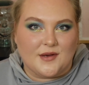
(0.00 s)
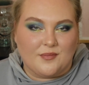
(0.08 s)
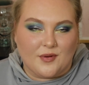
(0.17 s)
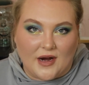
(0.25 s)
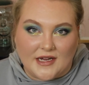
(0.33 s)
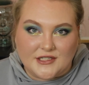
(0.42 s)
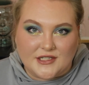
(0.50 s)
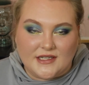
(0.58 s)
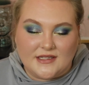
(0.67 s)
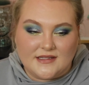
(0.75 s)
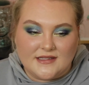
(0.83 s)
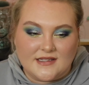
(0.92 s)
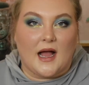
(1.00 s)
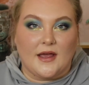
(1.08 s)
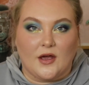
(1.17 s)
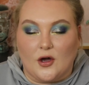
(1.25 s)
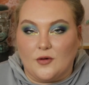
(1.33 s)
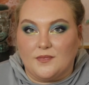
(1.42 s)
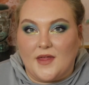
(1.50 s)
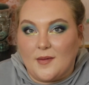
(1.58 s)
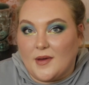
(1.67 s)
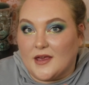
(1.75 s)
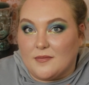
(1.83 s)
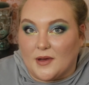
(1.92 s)
impressions. I hope that
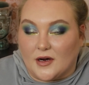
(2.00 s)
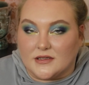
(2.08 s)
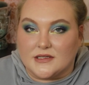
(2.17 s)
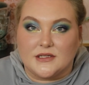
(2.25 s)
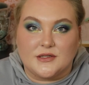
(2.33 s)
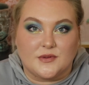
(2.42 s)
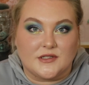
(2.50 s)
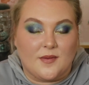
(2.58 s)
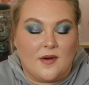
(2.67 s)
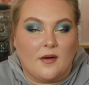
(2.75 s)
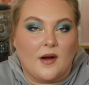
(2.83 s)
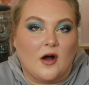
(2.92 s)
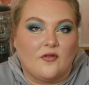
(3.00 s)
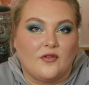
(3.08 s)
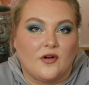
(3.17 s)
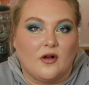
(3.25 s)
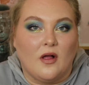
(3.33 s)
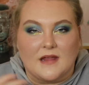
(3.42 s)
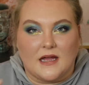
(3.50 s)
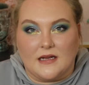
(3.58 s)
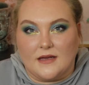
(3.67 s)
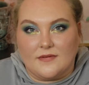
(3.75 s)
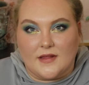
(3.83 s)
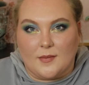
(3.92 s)
my comparisons were somehow helpful, and
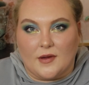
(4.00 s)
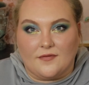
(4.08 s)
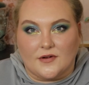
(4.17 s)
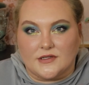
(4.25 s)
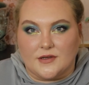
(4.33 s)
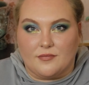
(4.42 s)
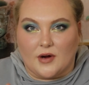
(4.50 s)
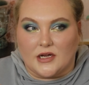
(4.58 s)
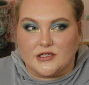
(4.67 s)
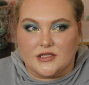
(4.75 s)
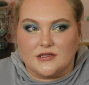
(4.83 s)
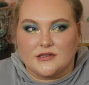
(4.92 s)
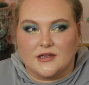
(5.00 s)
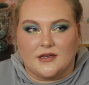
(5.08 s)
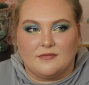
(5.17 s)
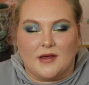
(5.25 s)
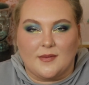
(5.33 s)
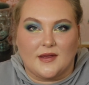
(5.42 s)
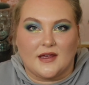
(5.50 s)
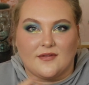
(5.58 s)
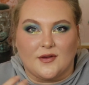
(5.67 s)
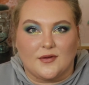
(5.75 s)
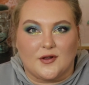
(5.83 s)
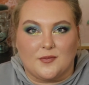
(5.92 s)
even that my first impressions can maybe give
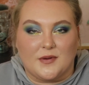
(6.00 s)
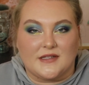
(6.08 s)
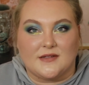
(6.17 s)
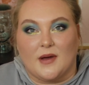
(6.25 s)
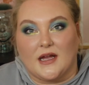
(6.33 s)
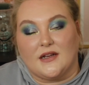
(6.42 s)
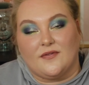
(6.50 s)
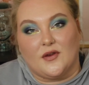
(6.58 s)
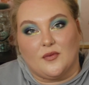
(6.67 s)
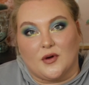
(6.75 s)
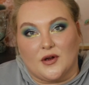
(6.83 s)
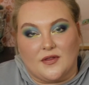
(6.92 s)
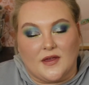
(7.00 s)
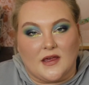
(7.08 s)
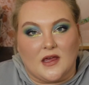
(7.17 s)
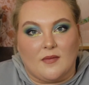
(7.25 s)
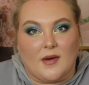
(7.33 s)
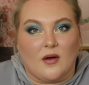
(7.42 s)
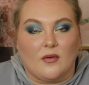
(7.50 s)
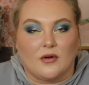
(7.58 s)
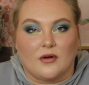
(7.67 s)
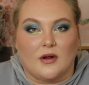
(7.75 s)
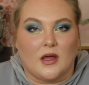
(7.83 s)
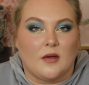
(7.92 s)
you a little peace of mind if you were thinking about
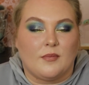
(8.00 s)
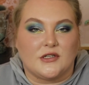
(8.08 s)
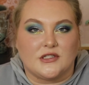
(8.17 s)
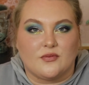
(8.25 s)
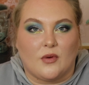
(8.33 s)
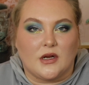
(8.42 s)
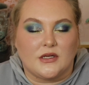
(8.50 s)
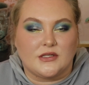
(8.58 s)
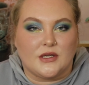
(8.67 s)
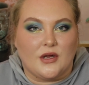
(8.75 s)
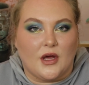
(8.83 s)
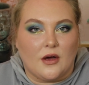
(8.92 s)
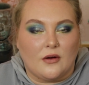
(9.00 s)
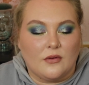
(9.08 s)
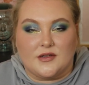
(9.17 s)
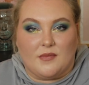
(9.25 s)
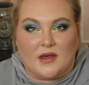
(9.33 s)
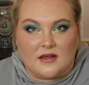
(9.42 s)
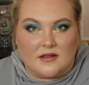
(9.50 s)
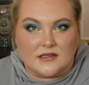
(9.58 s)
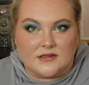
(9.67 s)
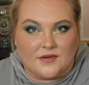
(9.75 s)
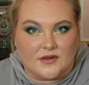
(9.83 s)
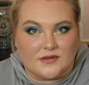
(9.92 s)
ordering it but just wanted to know. To me
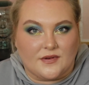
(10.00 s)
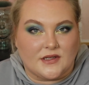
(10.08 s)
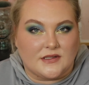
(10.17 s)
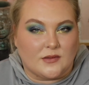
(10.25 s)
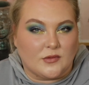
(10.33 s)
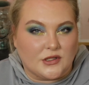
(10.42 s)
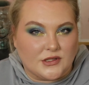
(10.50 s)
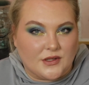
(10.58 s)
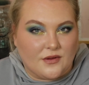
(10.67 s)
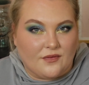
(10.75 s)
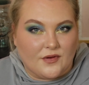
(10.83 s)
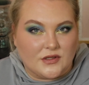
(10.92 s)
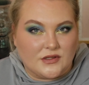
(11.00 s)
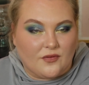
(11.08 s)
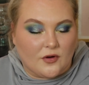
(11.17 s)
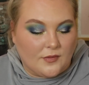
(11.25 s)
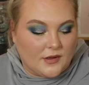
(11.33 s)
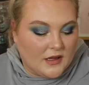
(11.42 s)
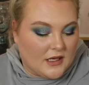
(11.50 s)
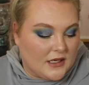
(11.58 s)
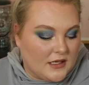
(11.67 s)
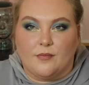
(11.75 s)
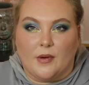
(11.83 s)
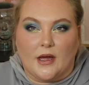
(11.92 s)
this feels very similar to the first
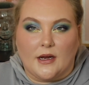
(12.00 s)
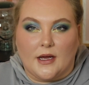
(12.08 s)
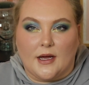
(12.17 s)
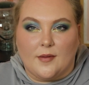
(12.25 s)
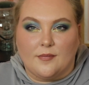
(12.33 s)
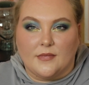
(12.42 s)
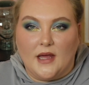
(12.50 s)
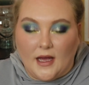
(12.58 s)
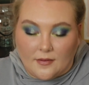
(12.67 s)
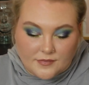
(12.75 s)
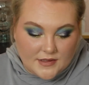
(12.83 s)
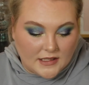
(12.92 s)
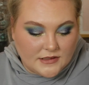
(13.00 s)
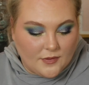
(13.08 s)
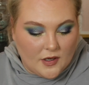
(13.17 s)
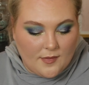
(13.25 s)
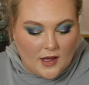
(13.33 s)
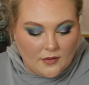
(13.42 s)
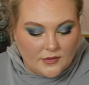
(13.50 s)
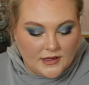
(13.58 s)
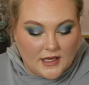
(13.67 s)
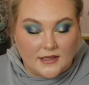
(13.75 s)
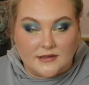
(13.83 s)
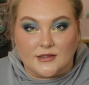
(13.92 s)
formula, but um yeah, that's where I'm at with
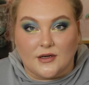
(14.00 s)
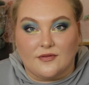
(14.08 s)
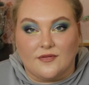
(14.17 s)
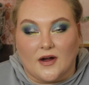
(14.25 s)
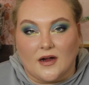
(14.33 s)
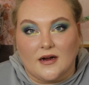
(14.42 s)
that so far.